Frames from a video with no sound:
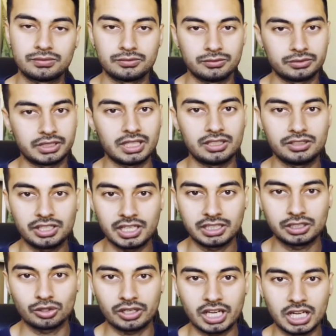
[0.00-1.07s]
can take
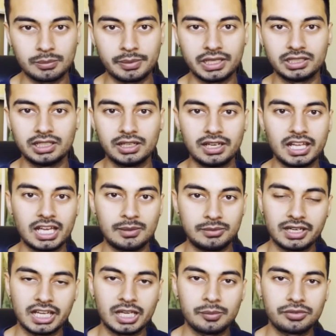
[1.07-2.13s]
your help at the
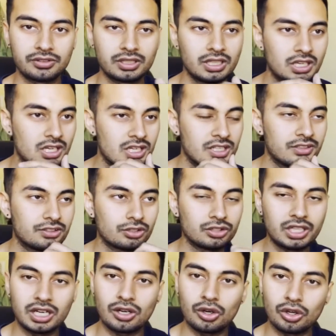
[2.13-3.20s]
labs. So
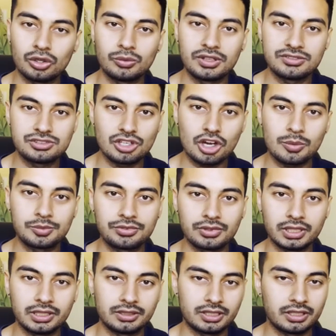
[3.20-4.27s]
there are always jobs
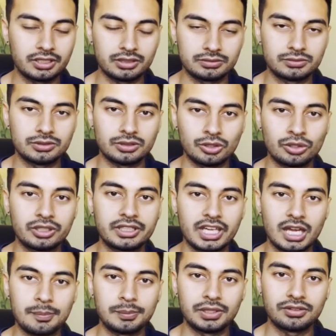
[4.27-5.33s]
on
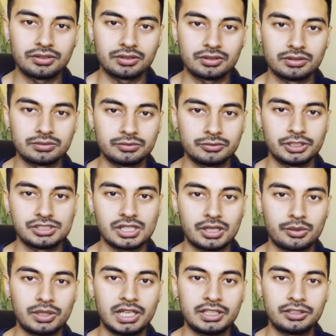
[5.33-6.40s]
campus which are
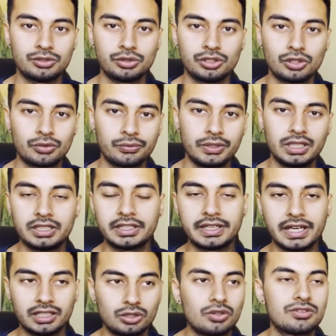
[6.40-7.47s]
related to your field.
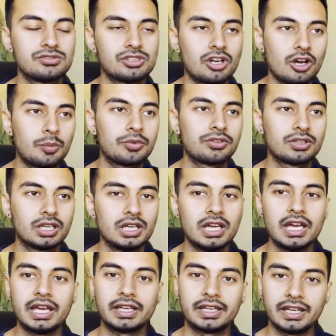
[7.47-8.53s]
Get those jobs,
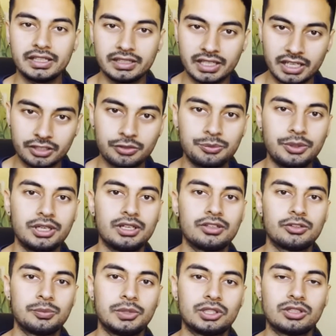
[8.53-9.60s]
gain that experience,
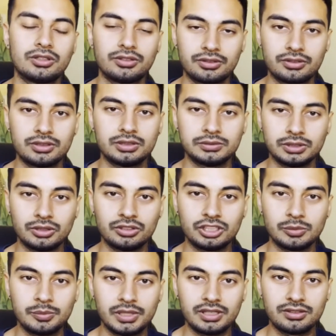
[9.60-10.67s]
because on the
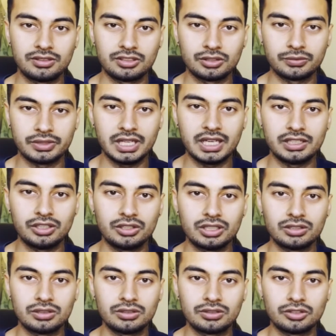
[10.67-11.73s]
basis of that you can
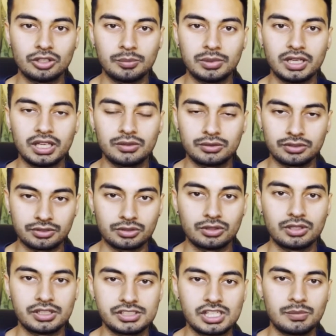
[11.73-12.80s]
also apply for
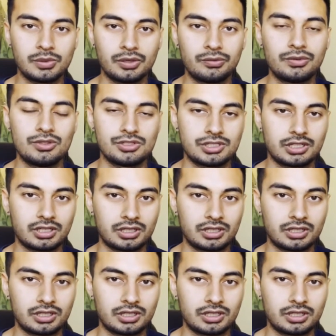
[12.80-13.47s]
scholarship in future,